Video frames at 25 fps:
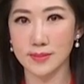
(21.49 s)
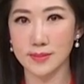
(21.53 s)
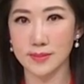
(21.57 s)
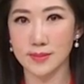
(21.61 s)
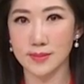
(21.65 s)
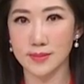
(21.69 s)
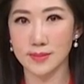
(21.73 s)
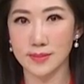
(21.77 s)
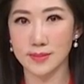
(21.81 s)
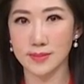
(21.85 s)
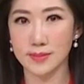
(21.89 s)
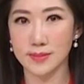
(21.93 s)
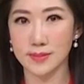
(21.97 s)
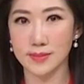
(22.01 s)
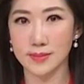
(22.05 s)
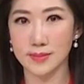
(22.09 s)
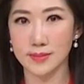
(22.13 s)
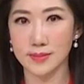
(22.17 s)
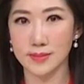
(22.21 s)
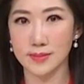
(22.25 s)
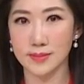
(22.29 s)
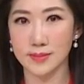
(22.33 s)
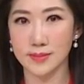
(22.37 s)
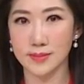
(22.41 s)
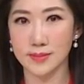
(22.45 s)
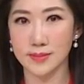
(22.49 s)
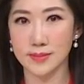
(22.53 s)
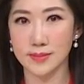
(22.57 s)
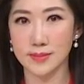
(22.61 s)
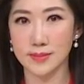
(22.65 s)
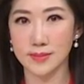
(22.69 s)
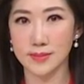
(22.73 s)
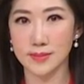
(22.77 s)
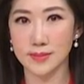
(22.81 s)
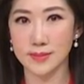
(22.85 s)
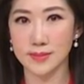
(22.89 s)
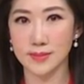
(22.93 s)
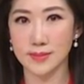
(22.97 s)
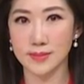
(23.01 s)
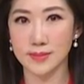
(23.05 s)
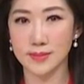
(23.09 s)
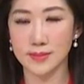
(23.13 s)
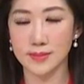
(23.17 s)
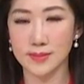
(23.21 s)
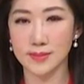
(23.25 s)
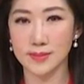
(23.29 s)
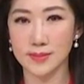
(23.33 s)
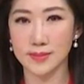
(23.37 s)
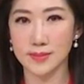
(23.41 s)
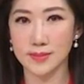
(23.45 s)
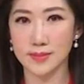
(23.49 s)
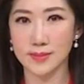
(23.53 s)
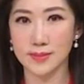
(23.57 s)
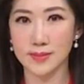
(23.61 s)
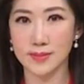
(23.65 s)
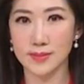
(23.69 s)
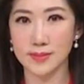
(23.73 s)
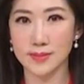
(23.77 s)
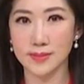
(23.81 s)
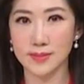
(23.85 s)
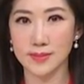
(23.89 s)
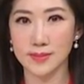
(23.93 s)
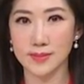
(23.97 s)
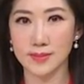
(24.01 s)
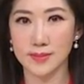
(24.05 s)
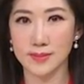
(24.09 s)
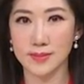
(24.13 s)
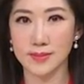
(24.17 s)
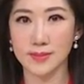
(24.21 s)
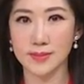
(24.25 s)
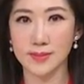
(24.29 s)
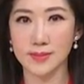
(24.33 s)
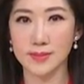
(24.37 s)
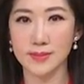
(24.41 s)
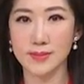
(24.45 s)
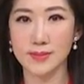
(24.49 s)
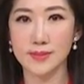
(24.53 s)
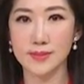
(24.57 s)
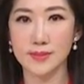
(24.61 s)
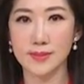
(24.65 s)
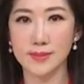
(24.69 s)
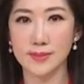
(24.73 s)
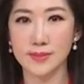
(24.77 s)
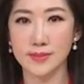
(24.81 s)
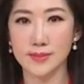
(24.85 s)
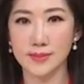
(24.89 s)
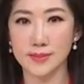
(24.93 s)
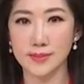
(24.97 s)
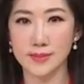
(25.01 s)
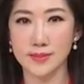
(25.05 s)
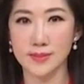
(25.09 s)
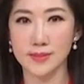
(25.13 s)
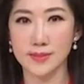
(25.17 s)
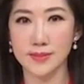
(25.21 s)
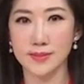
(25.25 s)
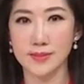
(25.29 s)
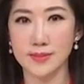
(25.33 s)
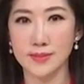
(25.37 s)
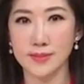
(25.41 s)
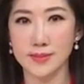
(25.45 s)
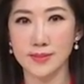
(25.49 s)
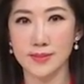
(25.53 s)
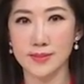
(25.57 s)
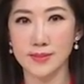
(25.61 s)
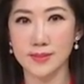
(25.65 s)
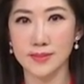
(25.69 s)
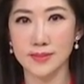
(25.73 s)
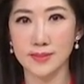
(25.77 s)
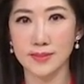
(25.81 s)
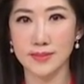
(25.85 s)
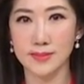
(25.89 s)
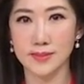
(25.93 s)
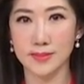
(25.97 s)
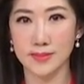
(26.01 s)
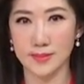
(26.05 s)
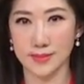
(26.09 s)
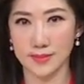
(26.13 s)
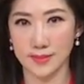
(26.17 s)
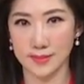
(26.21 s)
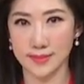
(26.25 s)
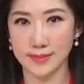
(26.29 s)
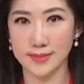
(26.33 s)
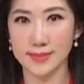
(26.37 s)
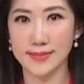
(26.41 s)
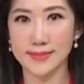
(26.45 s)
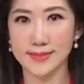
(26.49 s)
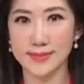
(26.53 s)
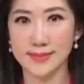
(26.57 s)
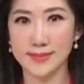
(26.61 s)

No words are spoken by the person on screen.